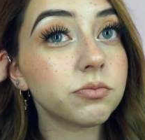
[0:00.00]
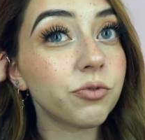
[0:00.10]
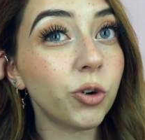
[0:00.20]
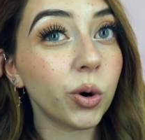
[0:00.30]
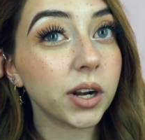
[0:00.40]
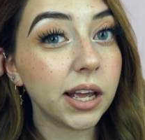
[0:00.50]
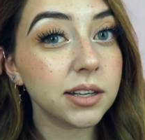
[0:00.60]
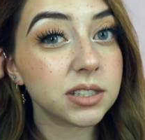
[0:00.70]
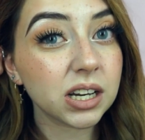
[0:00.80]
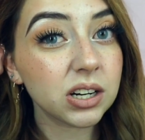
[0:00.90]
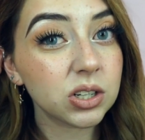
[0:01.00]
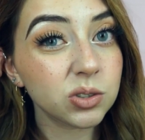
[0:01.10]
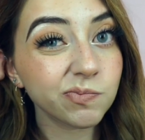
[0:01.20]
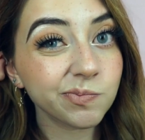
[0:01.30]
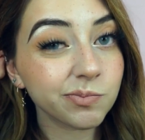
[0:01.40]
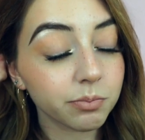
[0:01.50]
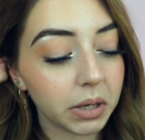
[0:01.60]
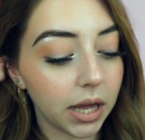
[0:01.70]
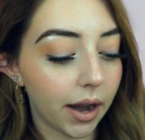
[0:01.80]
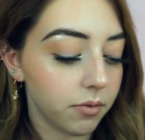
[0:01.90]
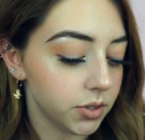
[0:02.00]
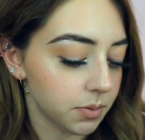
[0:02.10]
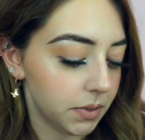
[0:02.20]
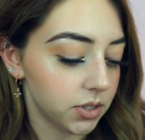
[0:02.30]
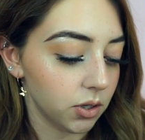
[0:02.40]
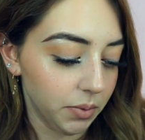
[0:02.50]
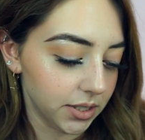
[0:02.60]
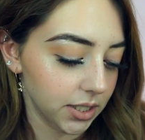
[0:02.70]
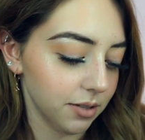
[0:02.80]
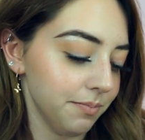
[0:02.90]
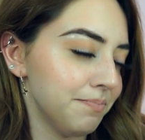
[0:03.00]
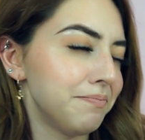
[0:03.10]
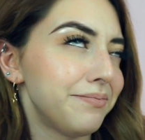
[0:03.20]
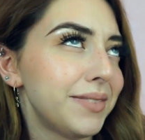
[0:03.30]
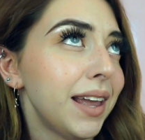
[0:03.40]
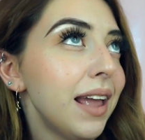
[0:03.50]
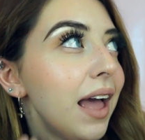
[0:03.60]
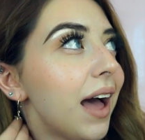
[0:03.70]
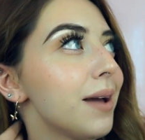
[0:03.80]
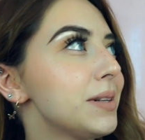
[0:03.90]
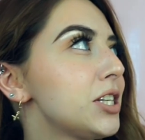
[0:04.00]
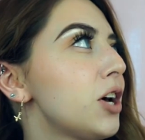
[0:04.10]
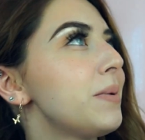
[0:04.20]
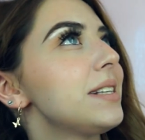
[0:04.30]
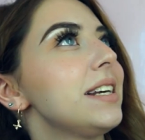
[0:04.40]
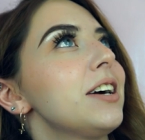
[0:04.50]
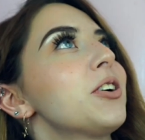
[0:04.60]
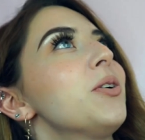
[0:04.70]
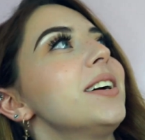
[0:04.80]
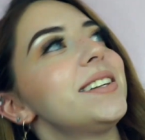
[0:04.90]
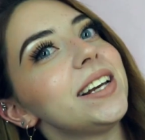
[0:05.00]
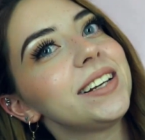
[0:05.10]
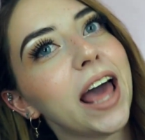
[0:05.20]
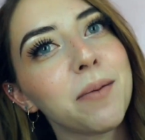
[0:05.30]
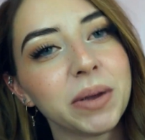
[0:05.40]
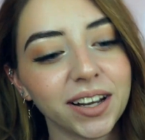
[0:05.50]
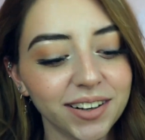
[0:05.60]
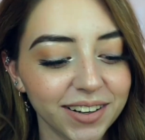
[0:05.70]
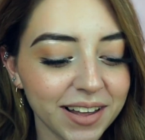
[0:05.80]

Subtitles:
4 days ago, but I've just been so busy. I've been so busy in quarantine napping.